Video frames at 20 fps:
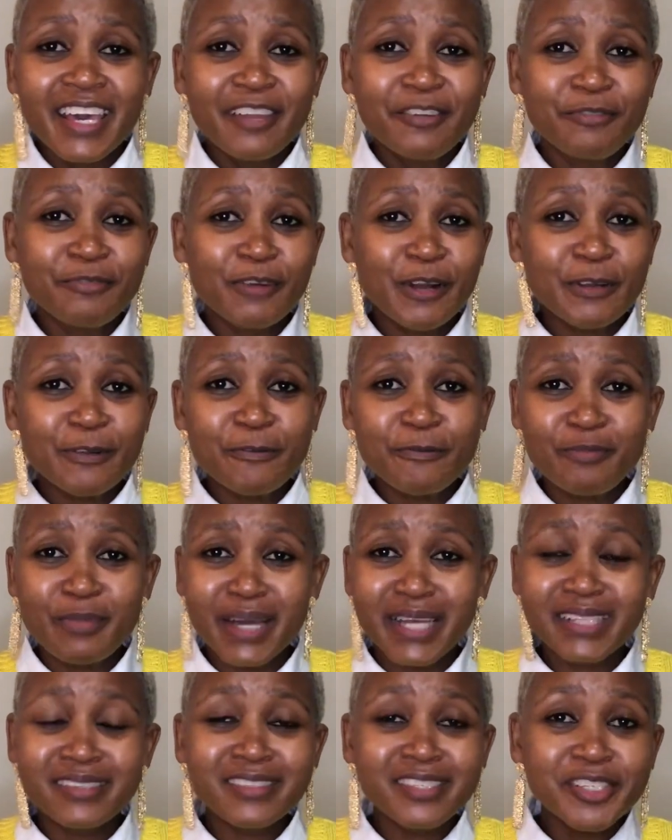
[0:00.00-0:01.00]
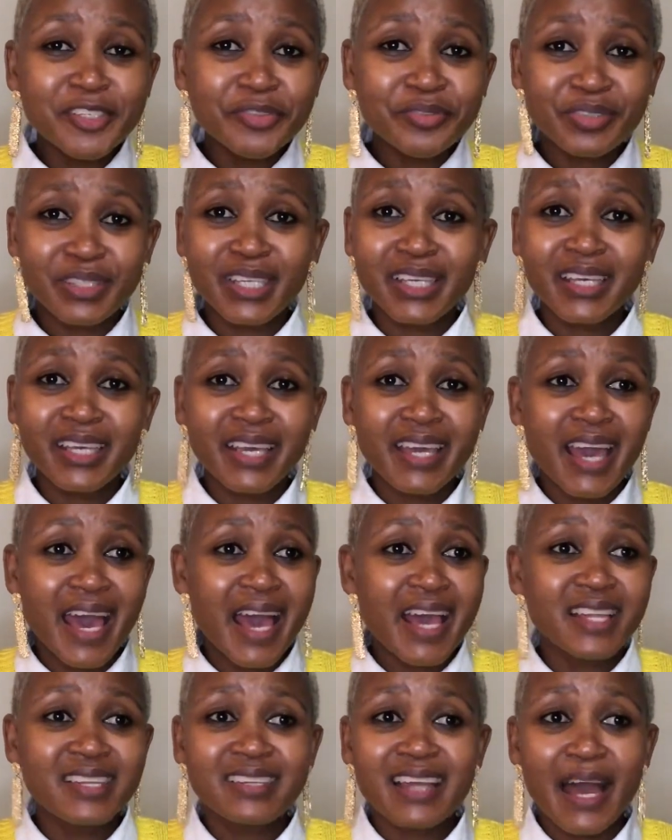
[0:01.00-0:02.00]
in front of my TV
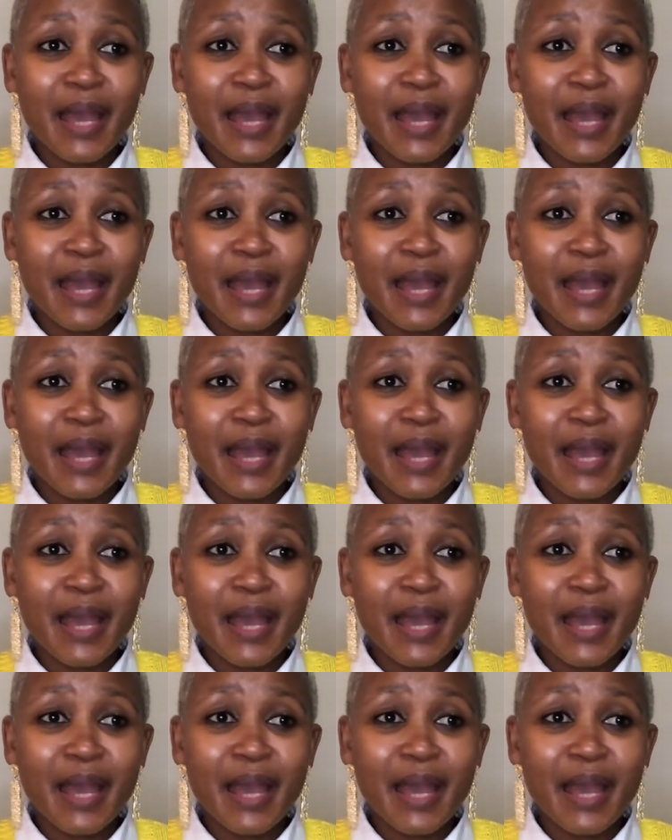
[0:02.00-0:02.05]
and